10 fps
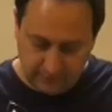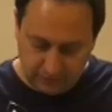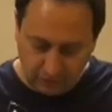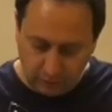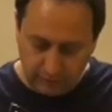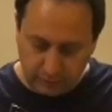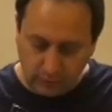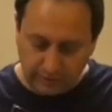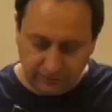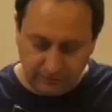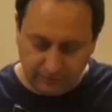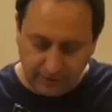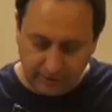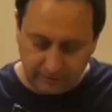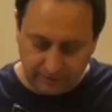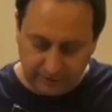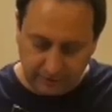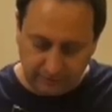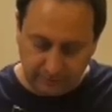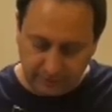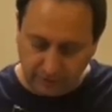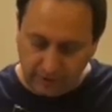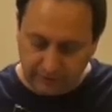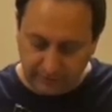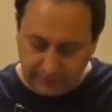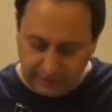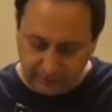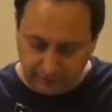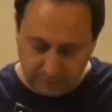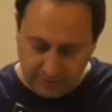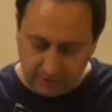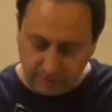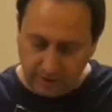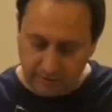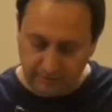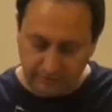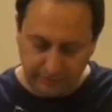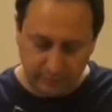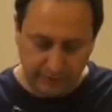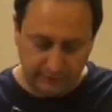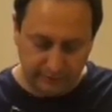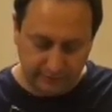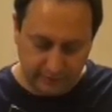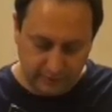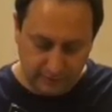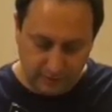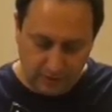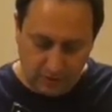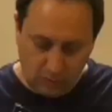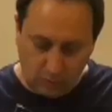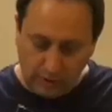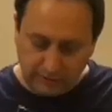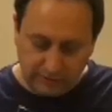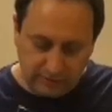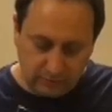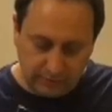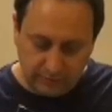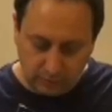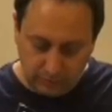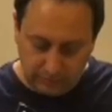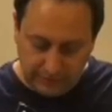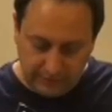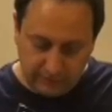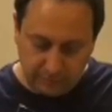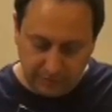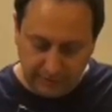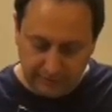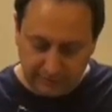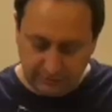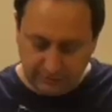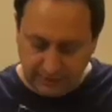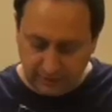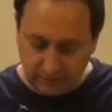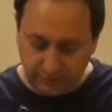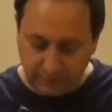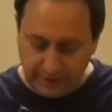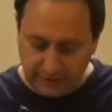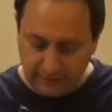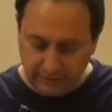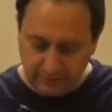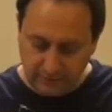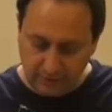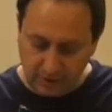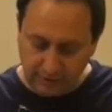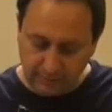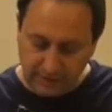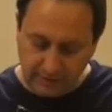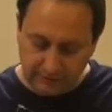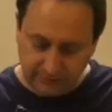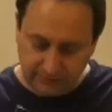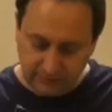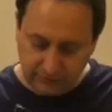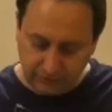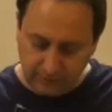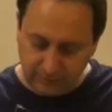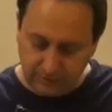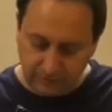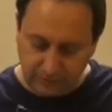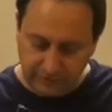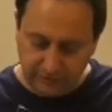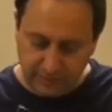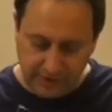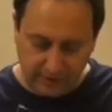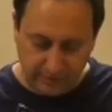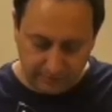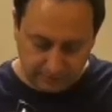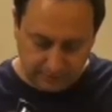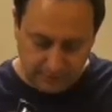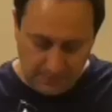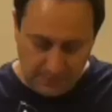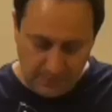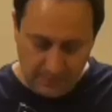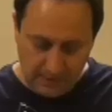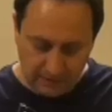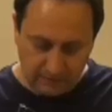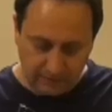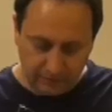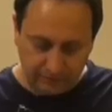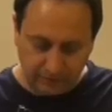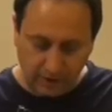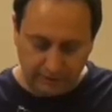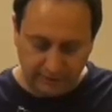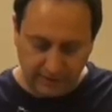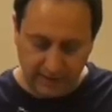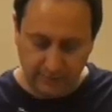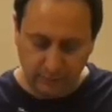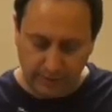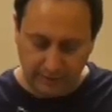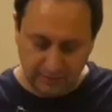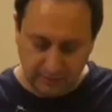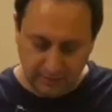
Joel had watched the fire flicker from across the lake for the better part of 3 weeks. Watched it when the leaves blazed yellow and red, autumn gusts stripped the trees bare, and the first frost came and went.